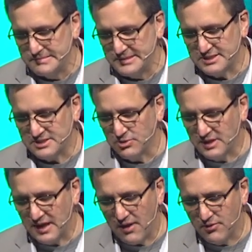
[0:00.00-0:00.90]
It's so
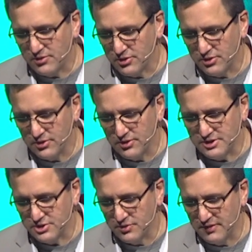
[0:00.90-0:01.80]

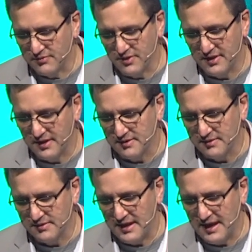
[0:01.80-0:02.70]
counterintuitive to
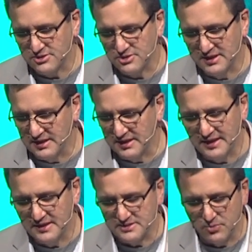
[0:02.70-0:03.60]
think that actually can
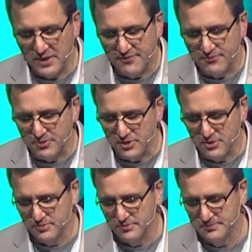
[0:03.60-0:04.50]
lead us away from
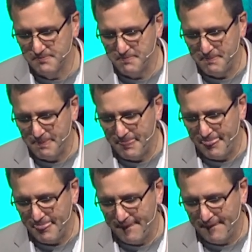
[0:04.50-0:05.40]
you,
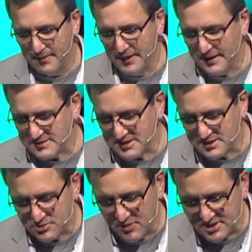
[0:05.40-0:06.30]
lead us
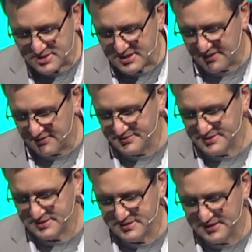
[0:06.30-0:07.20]
into
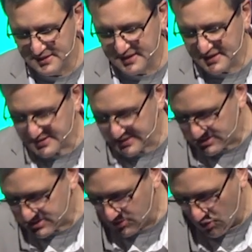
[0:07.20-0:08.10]
ourselves, lead us
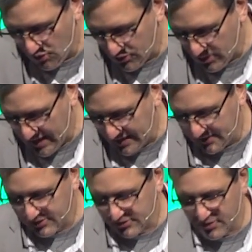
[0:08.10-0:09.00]
into
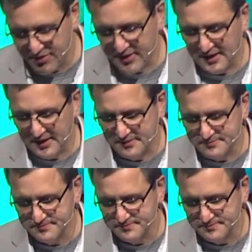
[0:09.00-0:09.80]
over-analytical thinking.